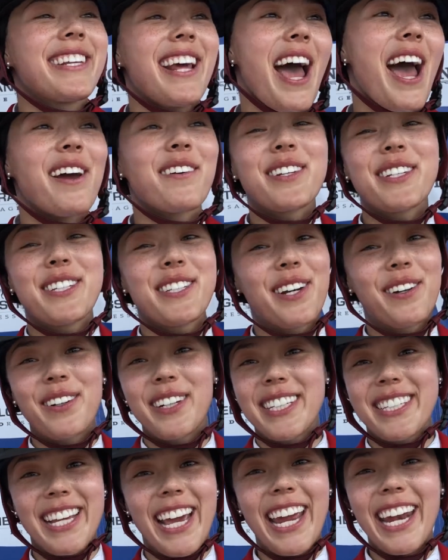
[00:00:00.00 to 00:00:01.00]
I was so
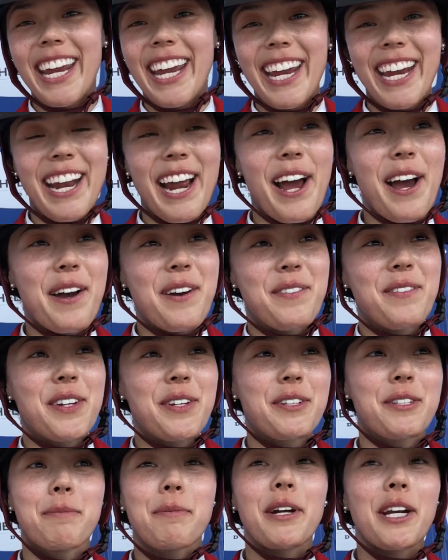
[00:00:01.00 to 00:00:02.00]
excited.
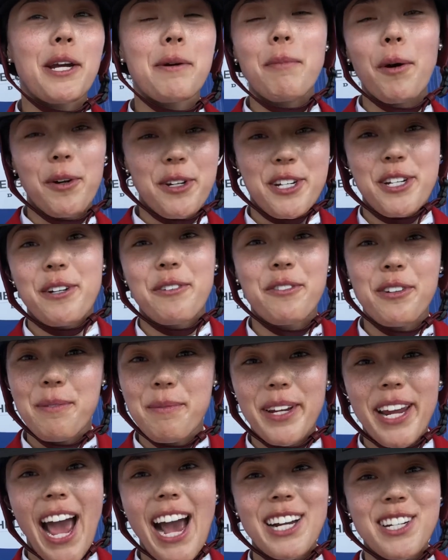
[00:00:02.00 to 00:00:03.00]
It was pretty emotional for
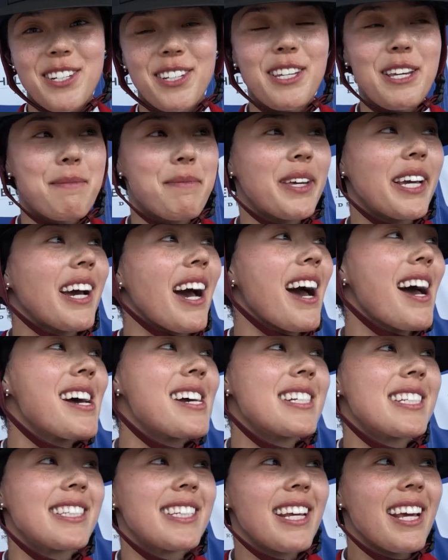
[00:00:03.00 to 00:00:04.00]
me, actually,
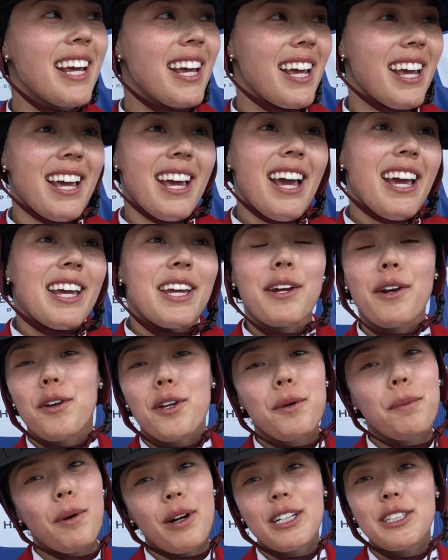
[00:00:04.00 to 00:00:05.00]
because, you know,
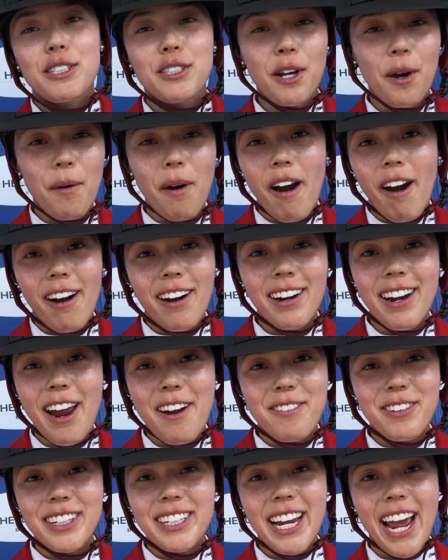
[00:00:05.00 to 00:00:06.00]
you work so hard
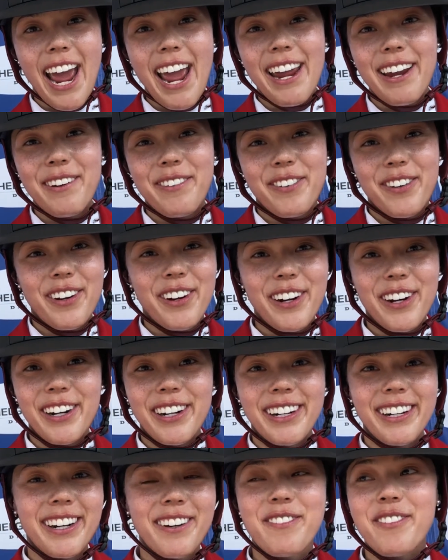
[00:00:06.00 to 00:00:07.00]
every day
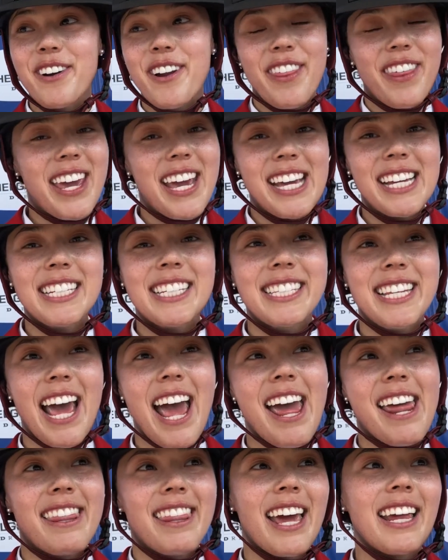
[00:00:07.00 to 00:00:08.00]
for this,
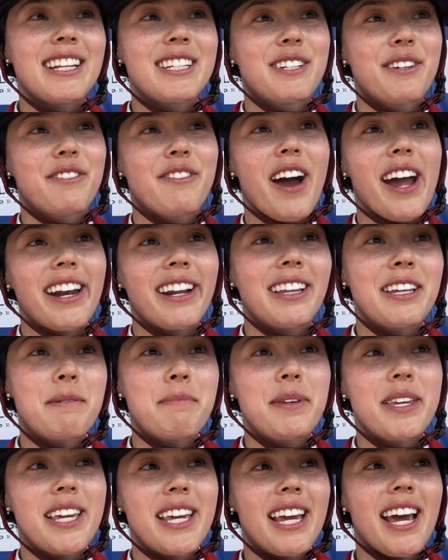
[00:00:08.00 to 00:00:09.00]
and then to finally
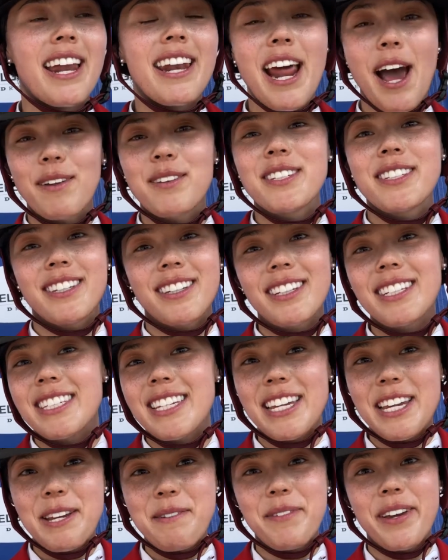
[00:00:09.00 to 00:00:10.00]
be announced to the
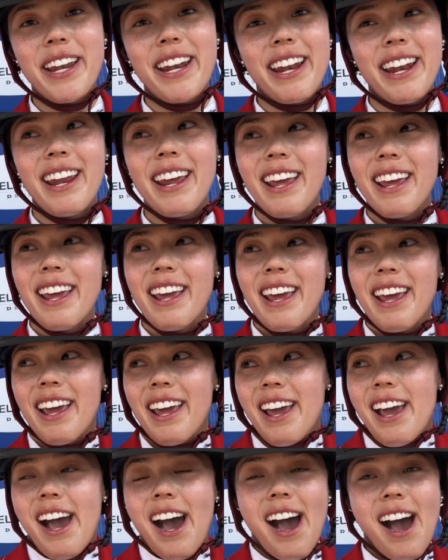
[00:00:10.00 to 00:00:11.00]
team
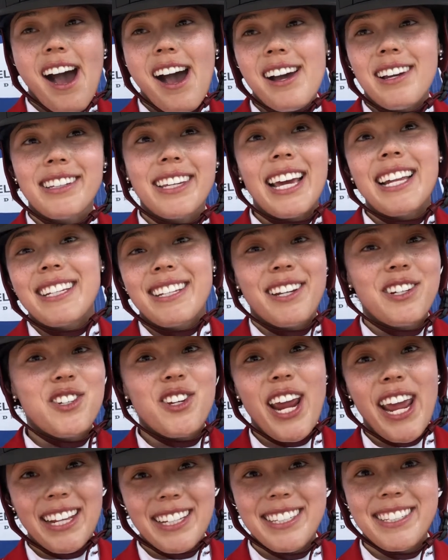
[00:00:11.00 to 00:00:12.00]
and get the
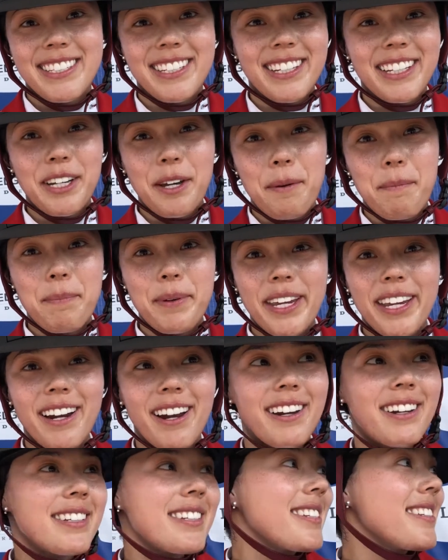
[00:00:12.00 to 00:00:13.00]
chance to compete
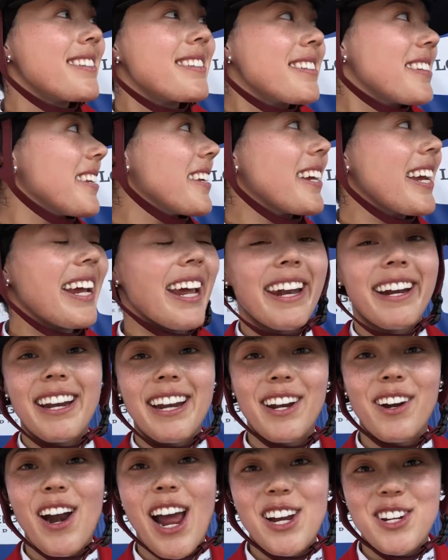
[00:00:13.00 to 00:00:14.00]
on an
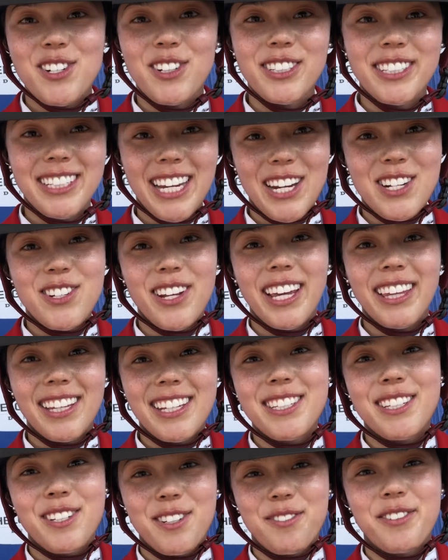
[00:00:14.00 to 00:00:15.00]
international stage like
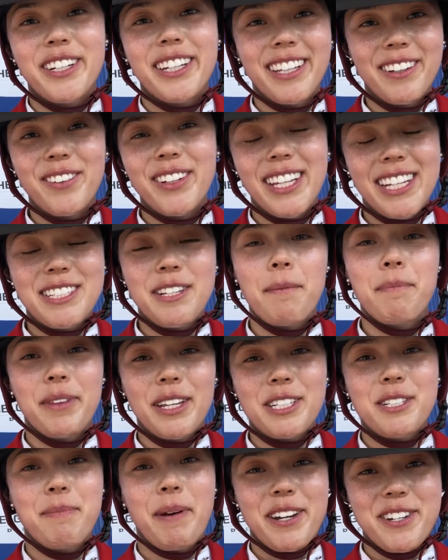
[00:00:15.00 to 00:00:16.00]
this is really, really something
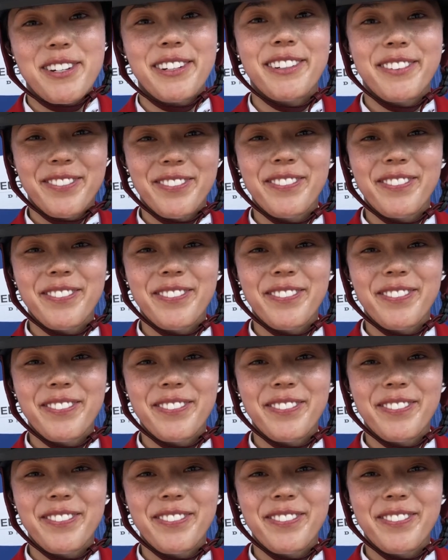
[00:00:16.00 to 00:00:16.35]
special.